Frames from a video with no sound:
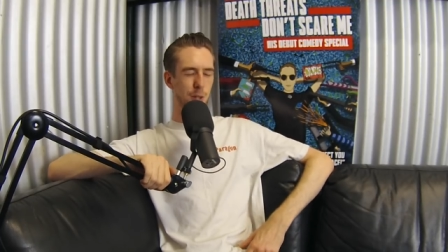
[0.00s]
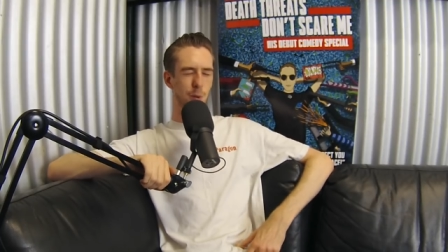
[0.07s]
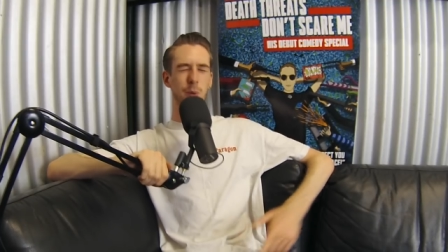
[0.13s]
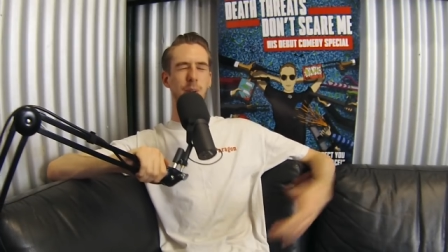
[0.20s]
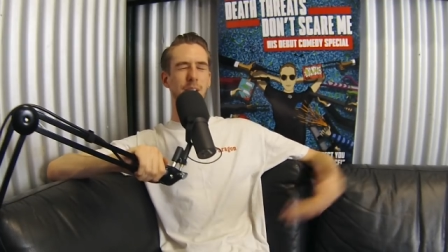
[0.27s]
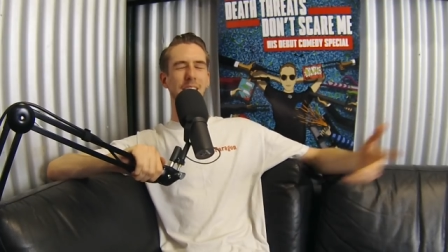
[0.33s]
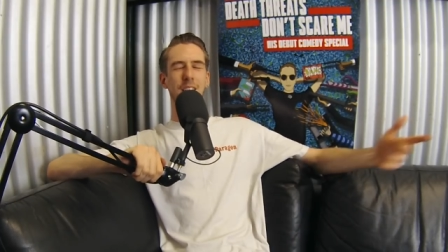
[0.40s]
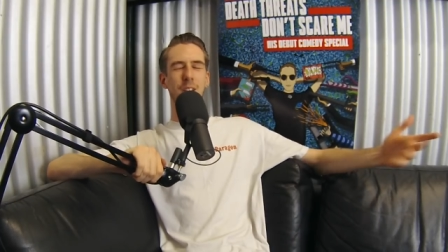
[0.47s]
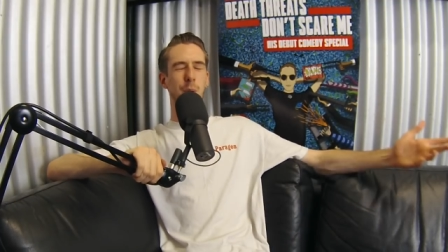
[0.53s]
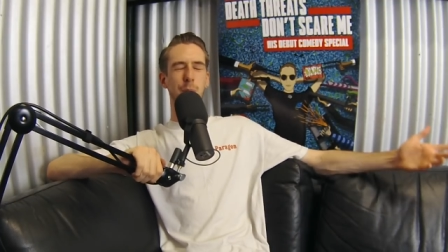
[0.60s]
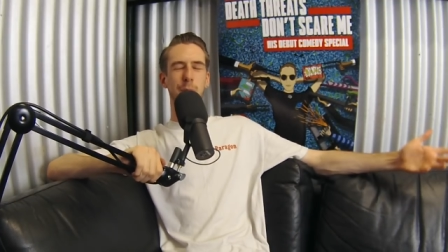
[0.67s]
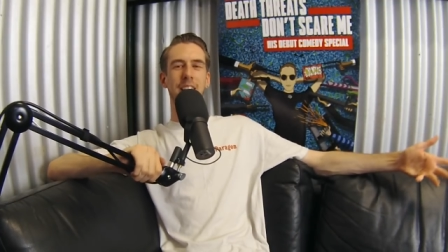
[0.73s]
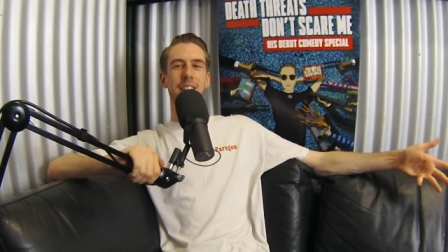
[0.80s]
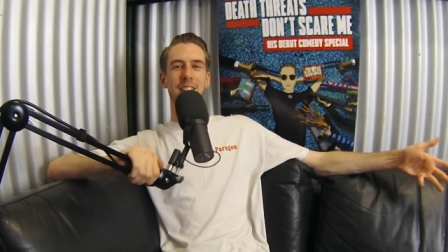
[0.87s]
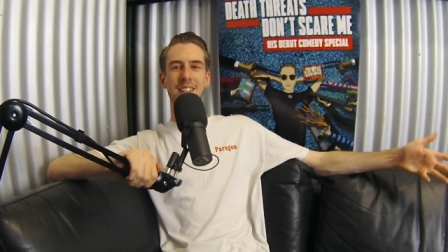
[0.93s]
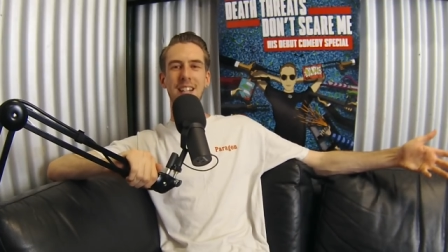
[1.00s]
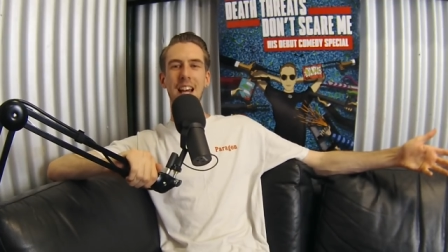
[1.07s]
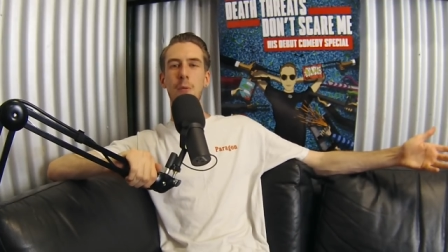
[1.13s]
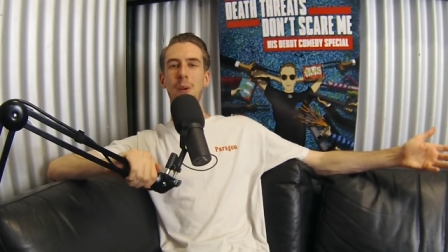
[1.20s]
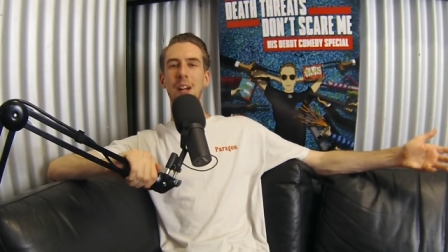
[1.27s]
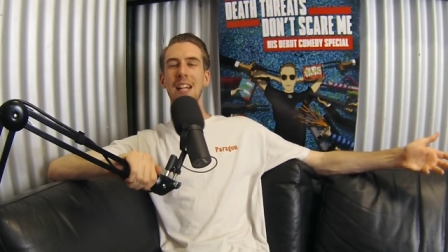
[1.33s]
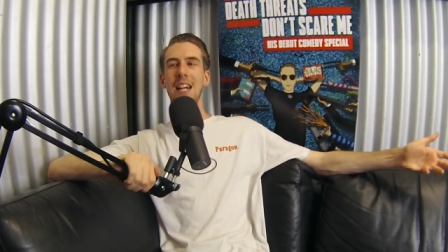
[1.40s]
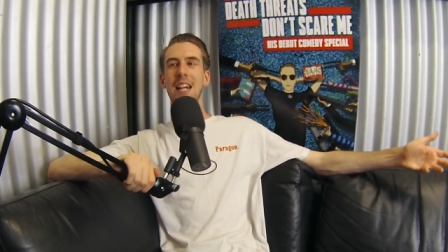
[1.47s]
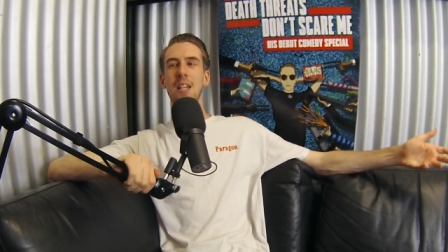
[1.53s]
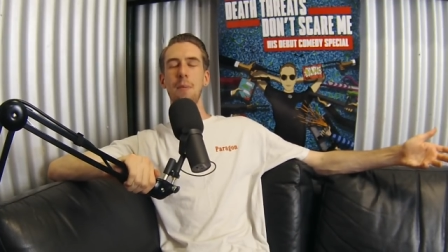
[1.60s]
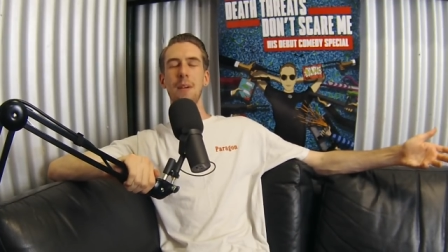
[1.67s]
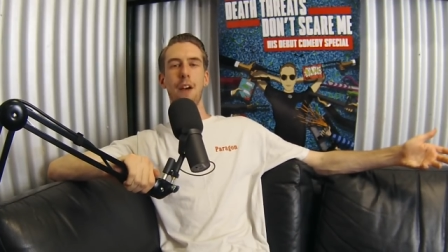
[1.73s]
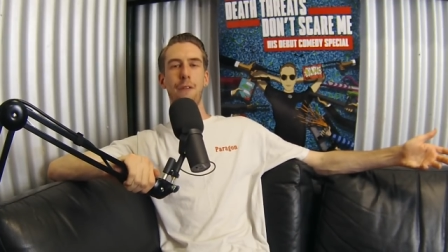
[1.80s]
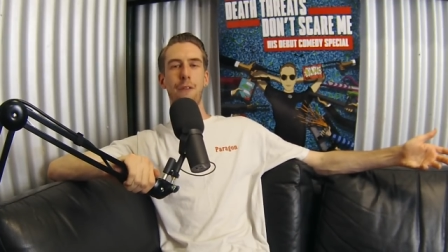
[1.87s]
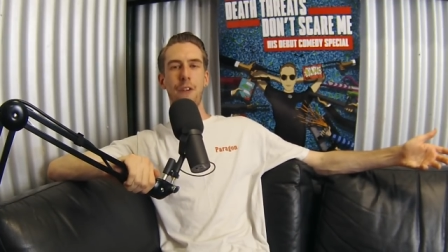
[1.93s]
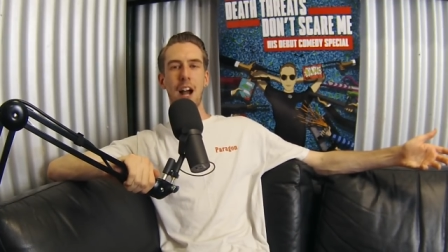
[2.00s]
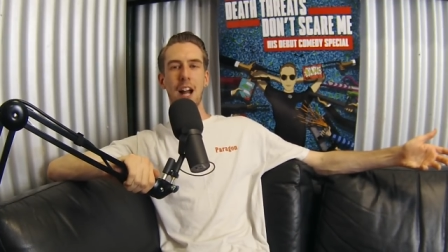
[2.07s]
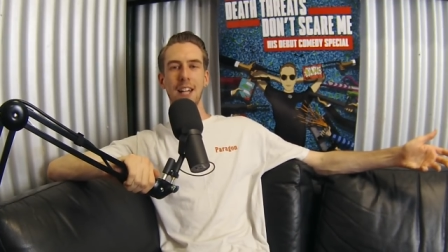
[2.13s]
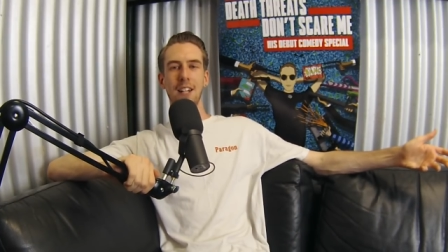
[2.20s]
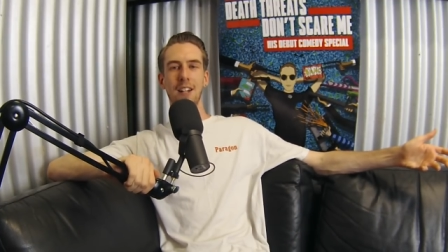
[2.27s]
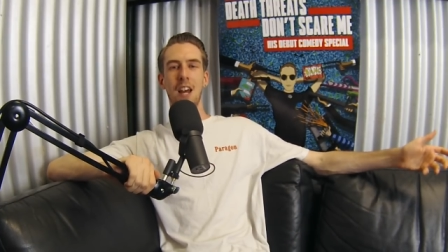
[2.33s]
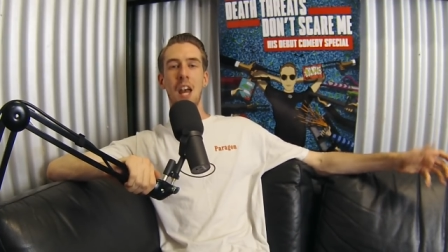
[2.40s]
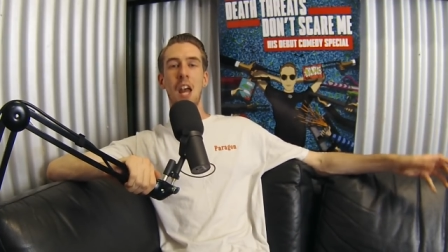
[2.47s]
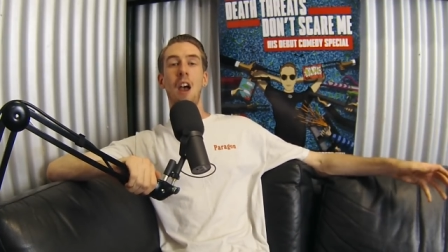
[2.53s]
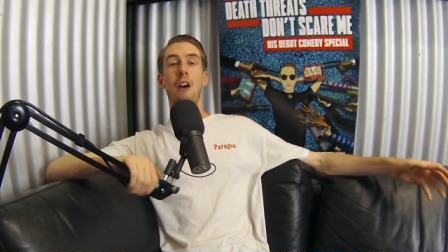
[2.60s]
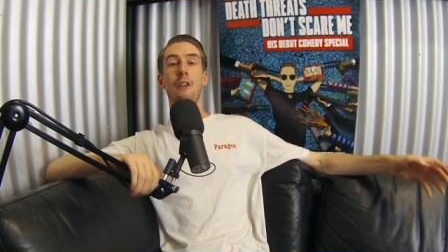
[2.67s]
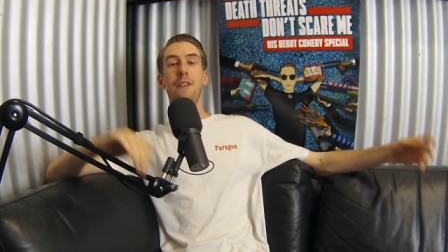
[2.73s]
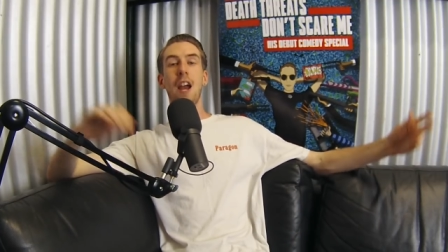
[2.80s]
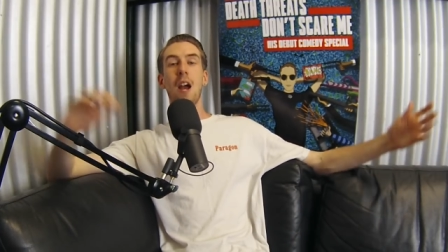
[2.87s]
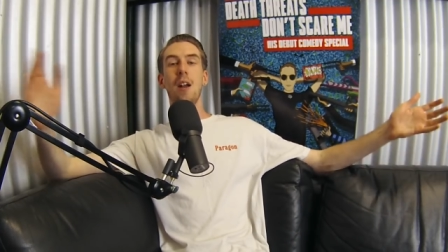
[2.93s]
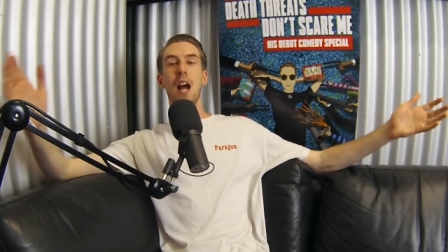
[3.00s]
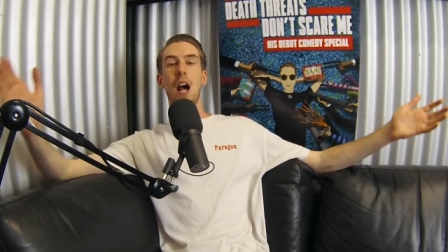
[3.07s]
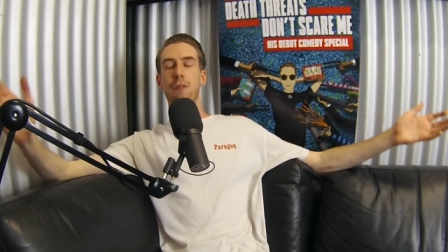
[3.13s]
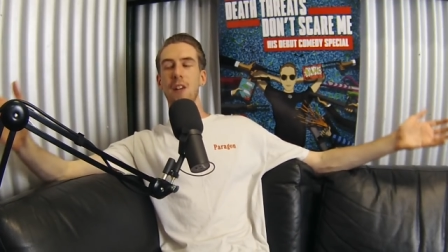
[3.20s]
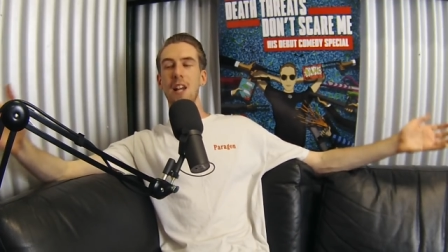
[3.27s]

do we really do we really does that really need to be a fucking fair enough,